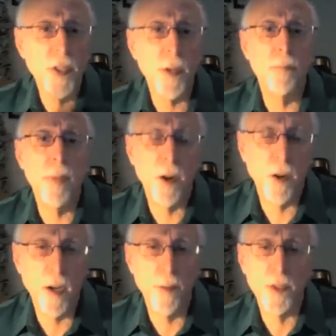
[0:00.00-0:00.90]
until something
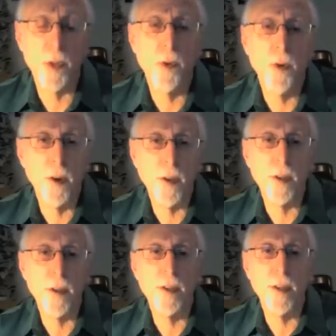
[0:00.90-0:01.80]
better comes
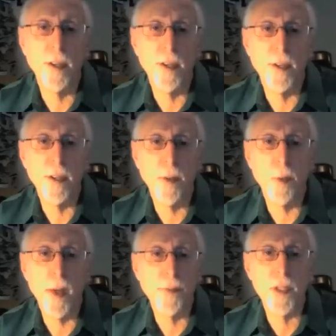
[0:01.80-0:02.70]
along,
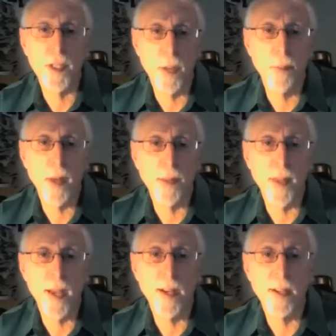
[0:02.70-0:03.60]
and we'll have to see
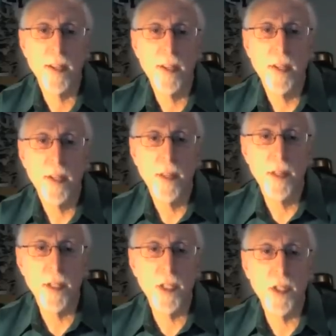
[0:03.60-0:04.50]
about that.
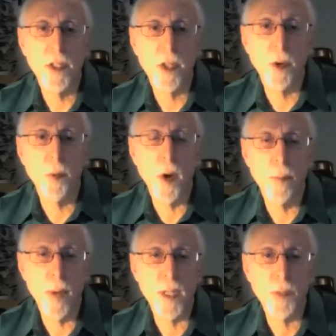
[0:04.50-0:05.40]
This is
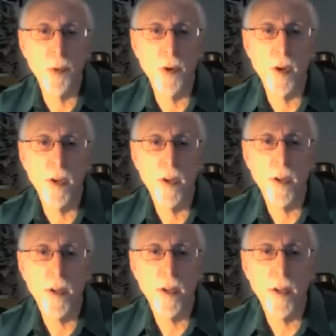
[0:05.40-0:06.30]
Walt
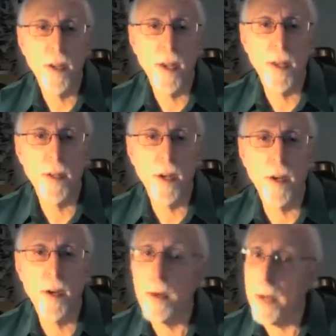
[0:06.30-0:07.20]
Mossberg,
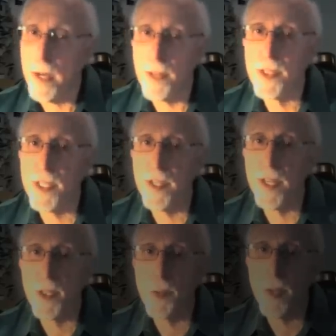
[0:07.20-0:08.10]
and I'll
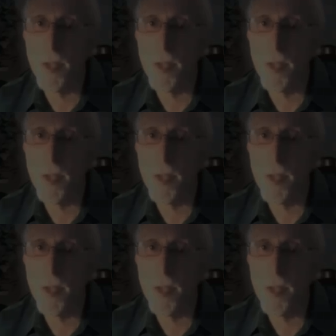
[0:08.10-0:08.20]
see you